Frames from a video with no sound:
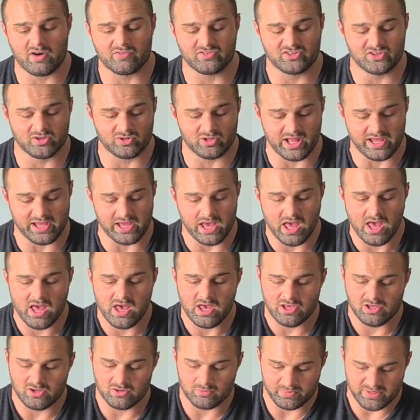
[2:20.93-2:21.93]
So like
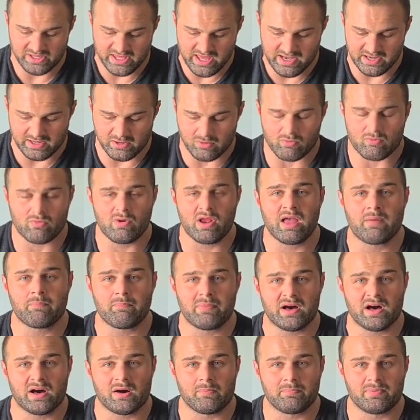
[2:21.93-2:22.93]
you'll be getting a ramp
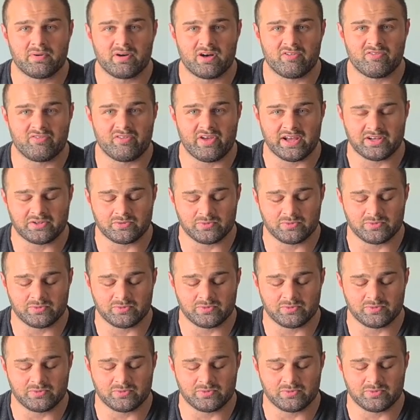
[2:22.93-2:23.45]
up effect,